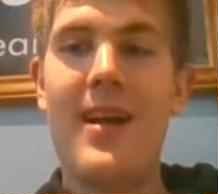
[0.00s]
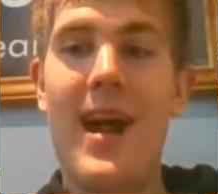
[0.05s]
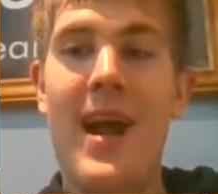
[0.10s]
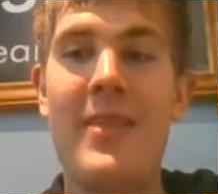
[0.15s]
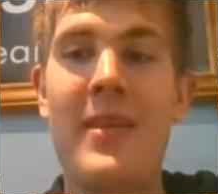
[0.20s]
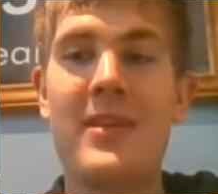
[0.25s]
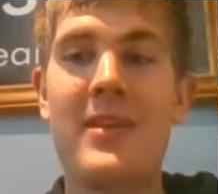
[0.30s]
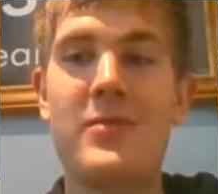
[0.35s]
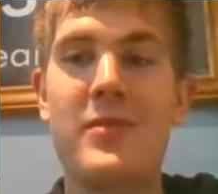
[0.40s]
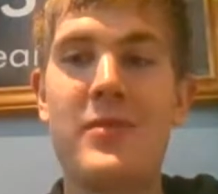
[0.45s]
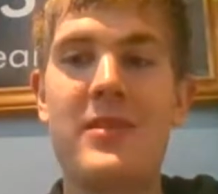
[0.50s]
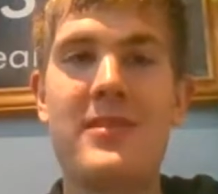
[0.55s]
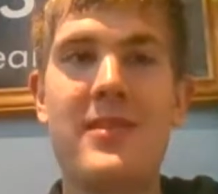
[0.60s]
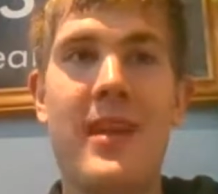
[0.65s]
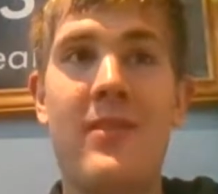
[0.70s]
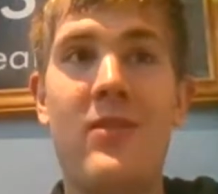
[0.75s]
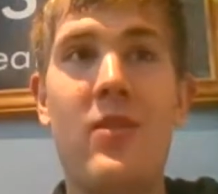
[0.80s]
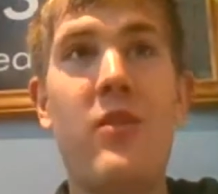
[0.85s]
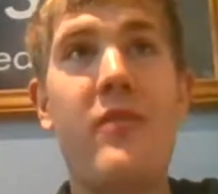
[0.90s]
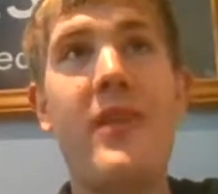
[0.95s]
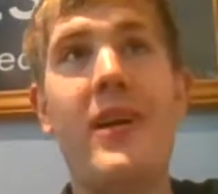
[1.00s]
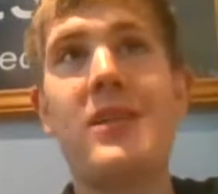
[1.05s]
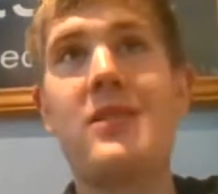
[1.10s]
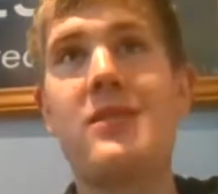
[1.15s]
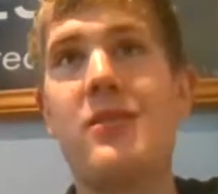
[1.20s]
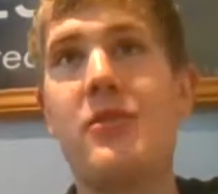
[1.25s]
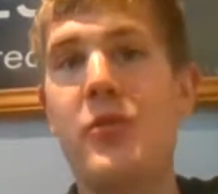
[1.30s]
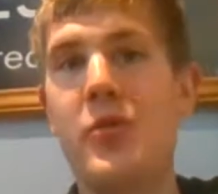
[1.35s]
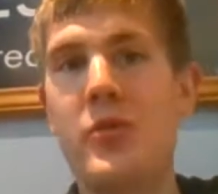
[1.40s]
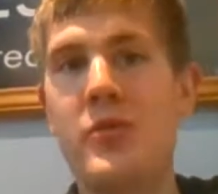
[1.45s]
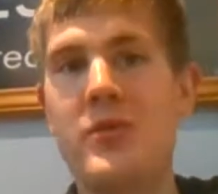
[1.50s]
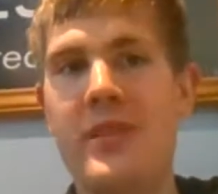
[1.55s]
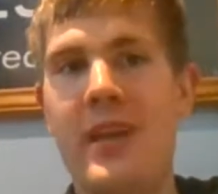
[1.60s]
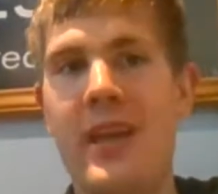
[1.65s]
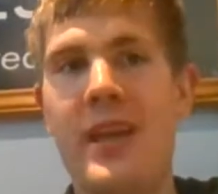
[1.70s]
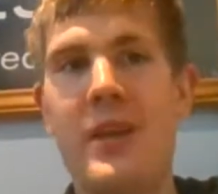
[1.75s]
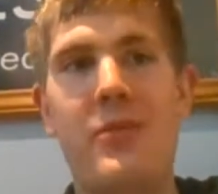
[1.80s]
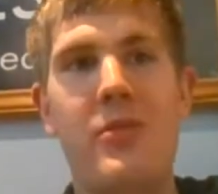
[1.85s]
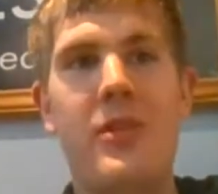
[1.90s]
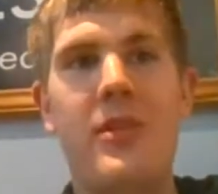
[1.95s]
And that's when I said in
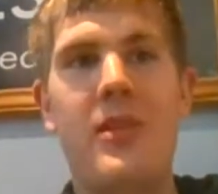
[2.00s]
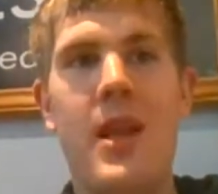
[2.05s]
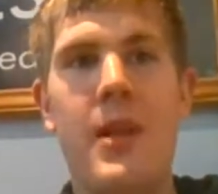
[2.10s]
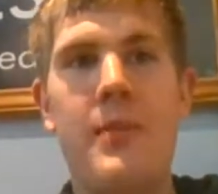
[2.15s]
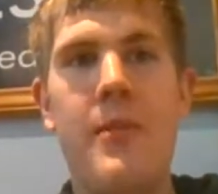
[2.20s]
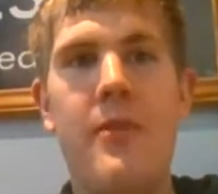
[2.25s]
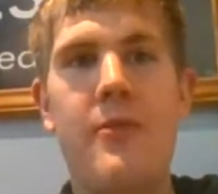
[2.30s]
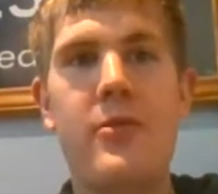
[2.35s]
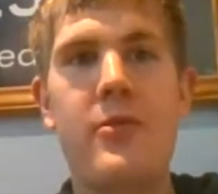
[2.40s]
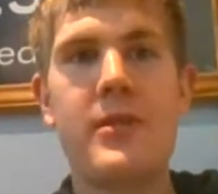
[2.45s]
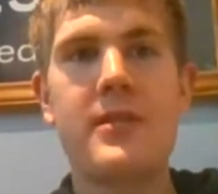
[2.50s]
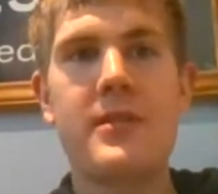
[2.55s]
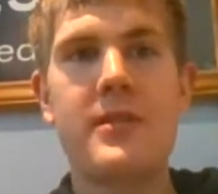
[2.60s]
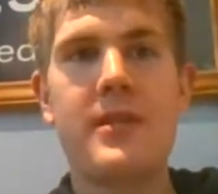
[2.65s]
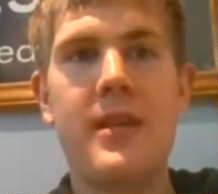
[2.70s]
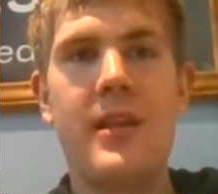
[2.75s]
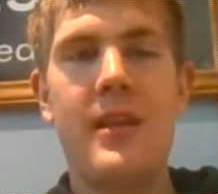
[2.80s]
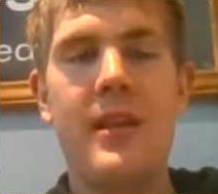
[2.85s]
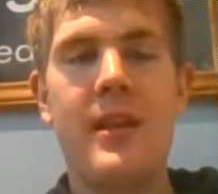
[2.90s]
2014, I'm going to climb Everest.